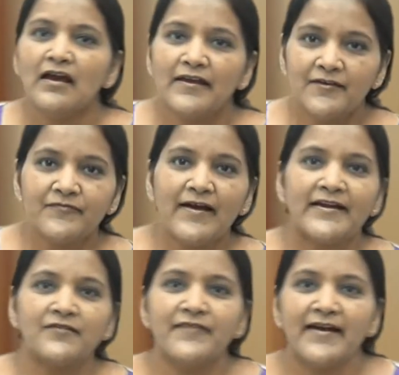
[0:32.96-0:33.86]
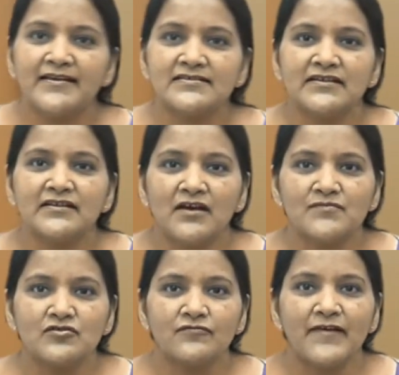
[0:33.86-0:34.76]
if I define it in
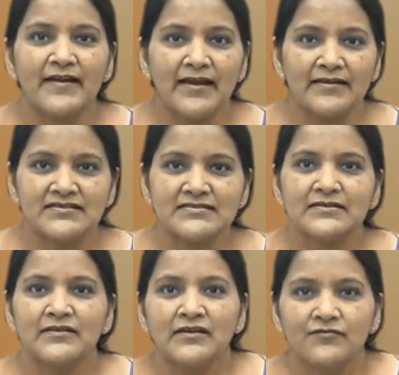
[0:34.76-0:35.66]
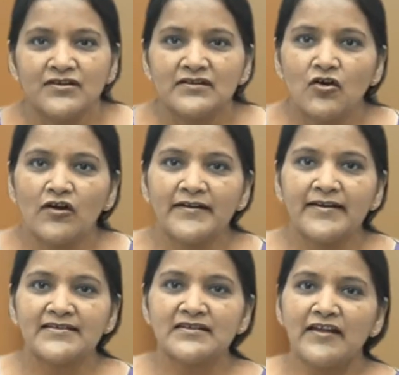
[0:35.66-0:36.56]
terms of finance, we call it
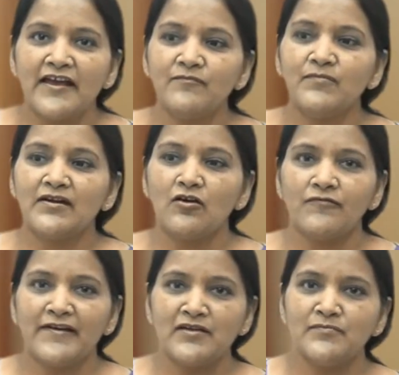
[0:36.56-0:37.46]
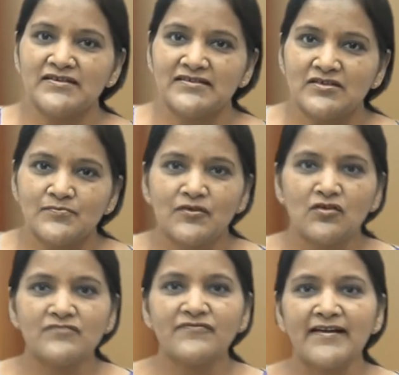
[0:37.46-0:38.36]
as a lifeblood of any business,
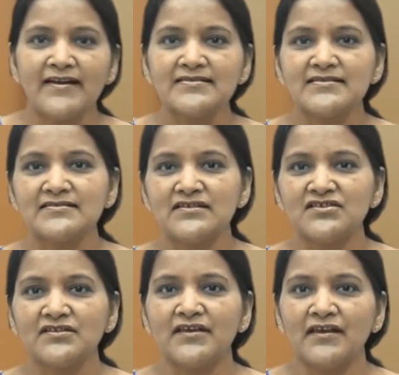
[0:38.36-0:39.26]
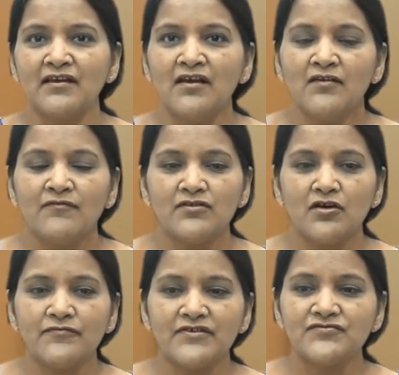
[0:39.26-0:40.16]
because finance is such a thing
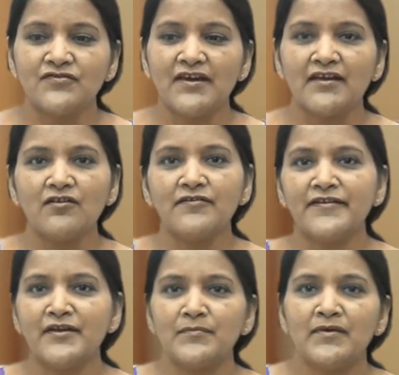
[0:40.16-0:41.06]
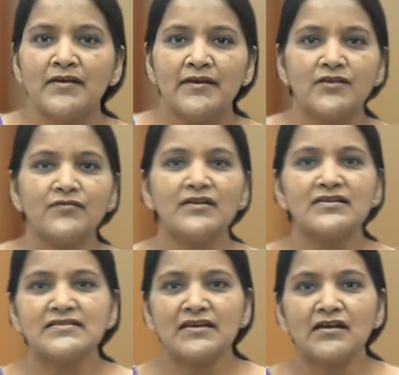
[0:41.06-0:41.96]
without which we cannot dream even
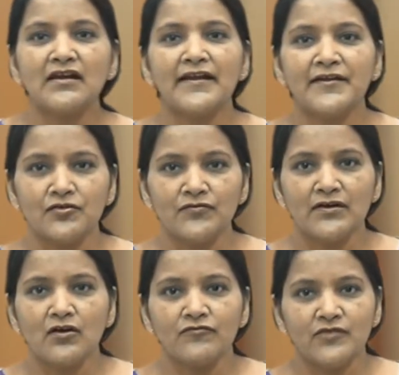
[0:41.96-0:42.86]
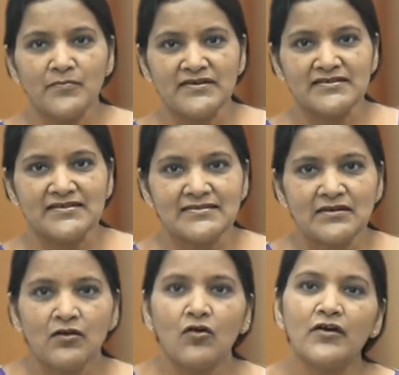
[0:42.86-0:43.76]
a single endeavor of the business
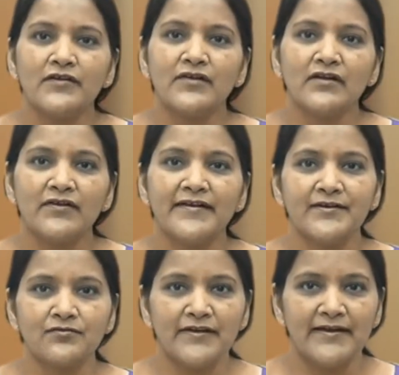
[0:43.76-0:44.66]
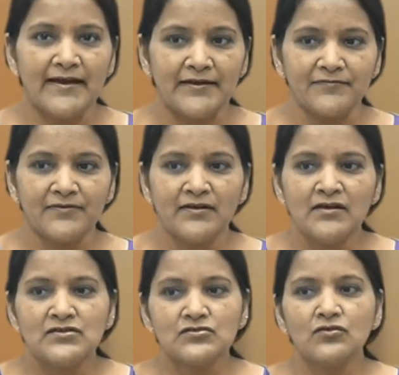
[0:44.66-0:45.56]
or even our day-to-day life.
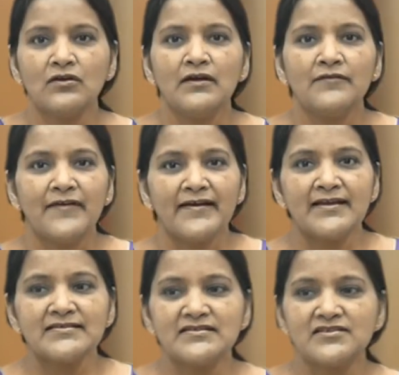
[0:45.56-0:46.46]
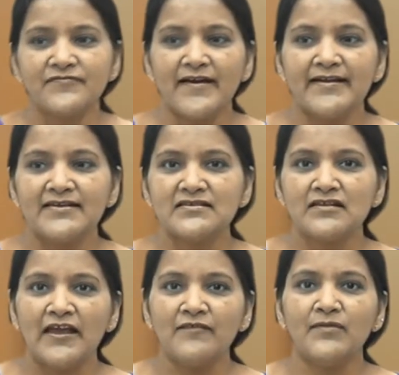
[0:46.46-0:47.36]
So finance is defined as a
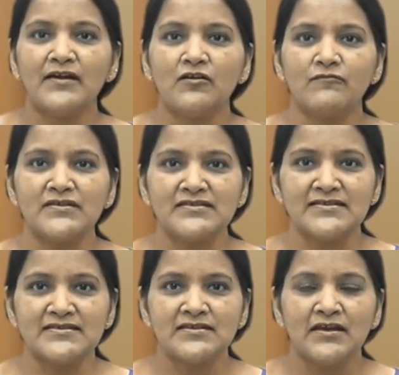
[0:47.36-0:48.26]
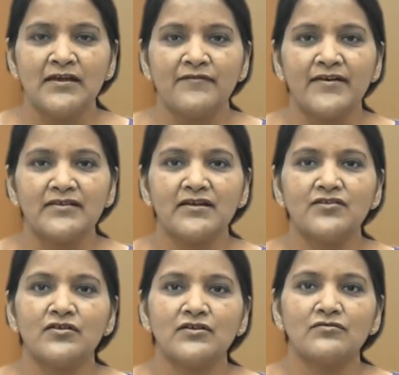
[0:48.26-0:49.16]
lifeblood of business. Whether
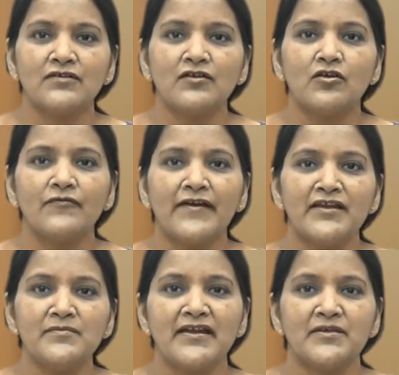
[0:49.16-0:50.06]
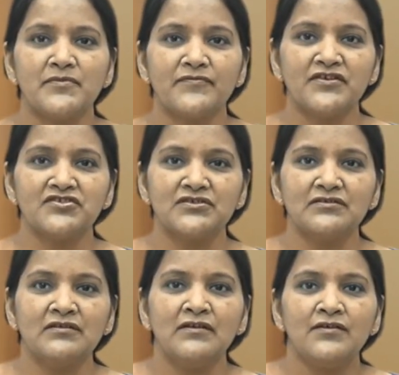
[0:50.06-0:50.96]
you are to think of any management
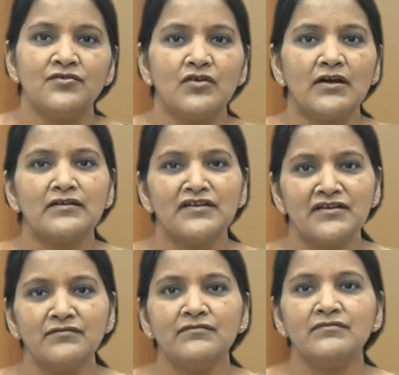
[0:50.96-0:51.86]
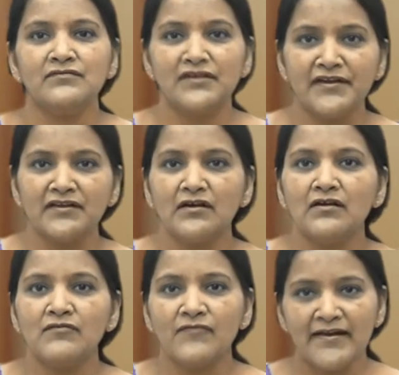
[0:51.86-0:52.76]
function, you are needing the
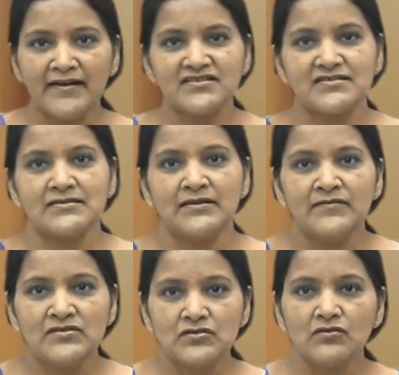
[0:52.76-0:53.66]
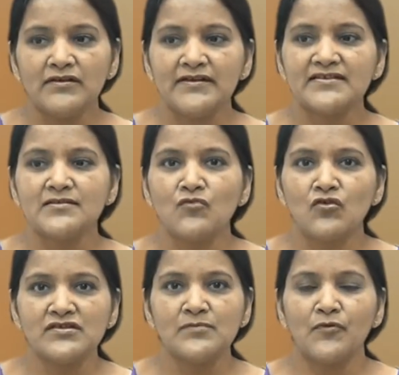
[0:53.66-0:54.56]
finance. So it is the
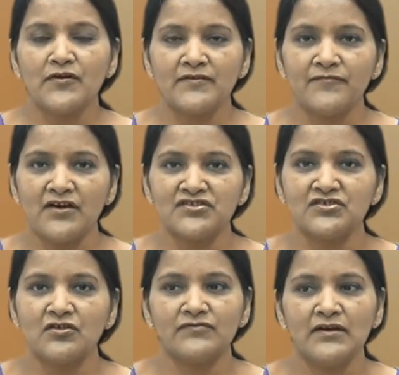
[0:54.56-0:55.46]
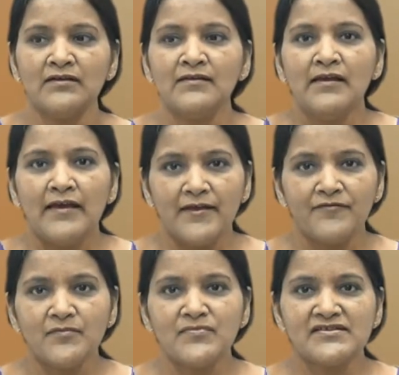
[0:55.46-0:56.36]
most important function of the
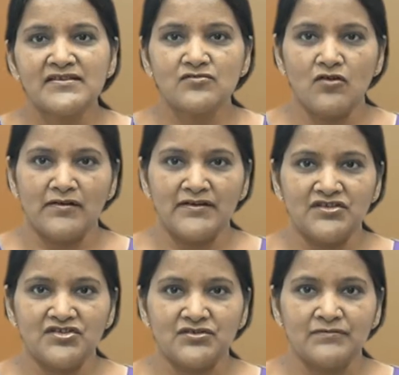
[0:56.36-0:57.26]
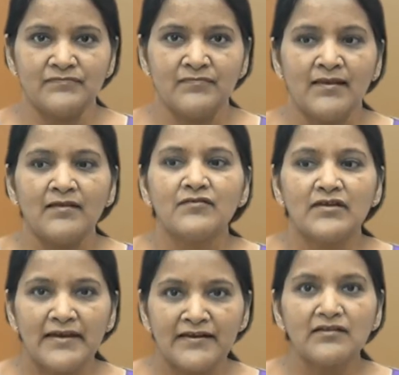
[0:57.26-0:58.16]
every business organization.
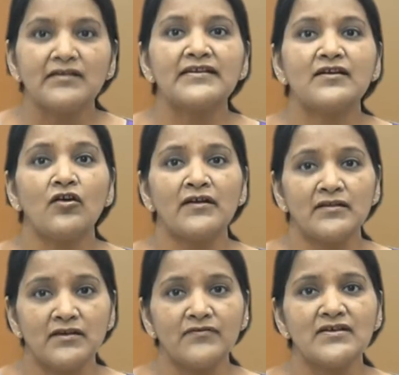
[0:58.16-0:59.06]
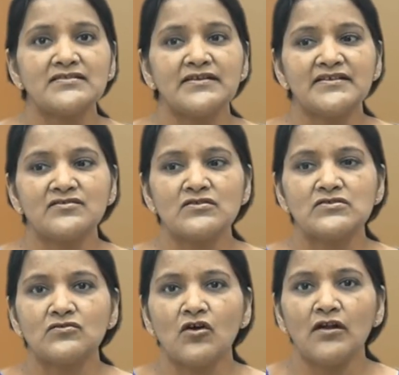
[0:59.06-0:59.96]
And or in other words, it is
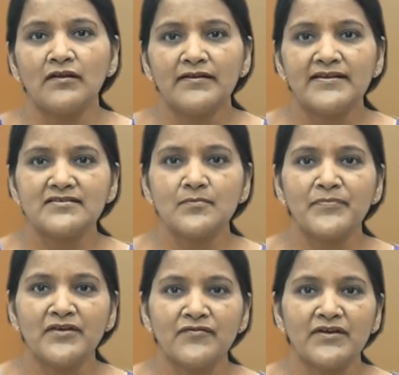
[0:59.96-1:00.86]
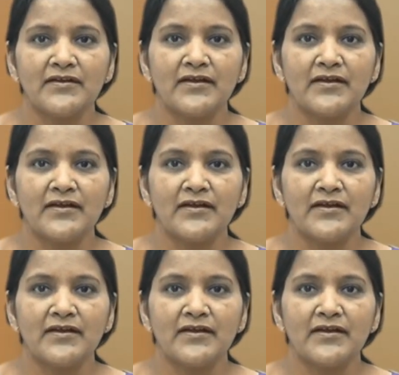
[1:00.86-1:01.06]
also called, it is a pivot